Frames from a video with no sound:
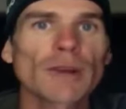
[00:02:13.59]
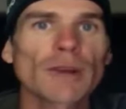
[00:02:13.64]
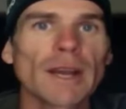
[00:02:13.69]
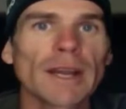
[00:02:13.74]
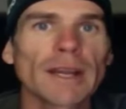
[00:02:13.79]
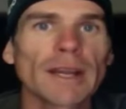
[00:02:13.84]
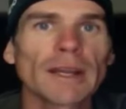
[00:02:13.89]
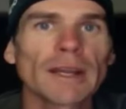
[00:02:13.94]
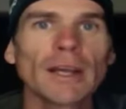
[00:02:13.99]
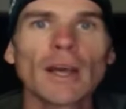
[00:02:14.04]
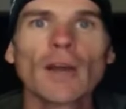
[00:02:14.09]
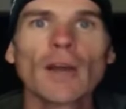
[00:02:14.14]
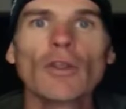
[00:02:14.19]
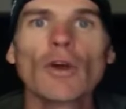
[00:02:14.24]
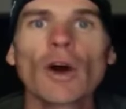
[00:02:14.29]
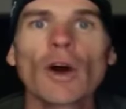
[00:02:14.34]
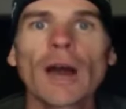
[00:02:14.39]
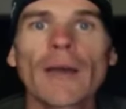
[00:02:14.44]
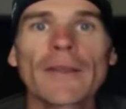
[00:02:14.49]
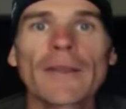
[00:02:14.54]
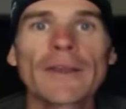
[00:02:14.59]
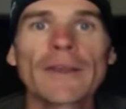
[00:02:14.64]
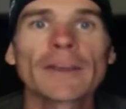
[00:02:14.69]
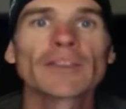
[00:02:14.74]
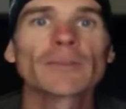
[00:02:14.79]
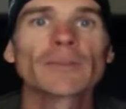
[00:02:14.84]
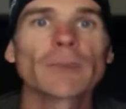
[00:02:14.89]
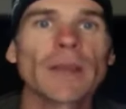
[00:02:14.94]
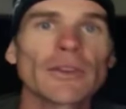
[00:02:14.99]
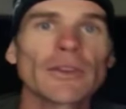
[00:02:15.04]
Training, not at the
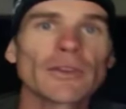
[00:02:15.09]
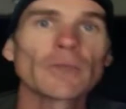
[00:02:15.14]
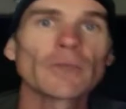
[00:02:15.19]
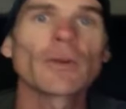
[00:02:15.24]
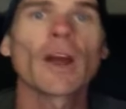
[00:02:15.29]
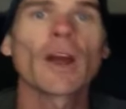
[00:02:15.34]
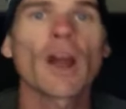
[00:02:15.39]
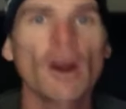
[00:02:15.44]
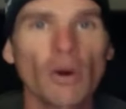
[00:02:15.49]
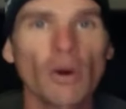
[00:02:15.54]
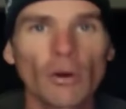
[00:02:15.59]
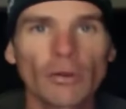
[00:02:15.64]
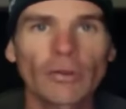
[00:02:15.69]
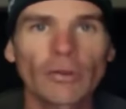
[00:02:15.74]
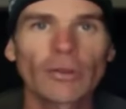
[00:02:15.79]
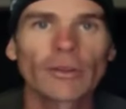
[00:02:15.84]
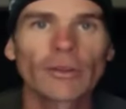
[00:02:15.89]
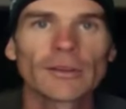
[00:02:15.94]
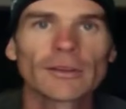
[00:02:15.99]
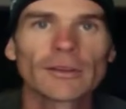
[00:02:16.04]
expense of health.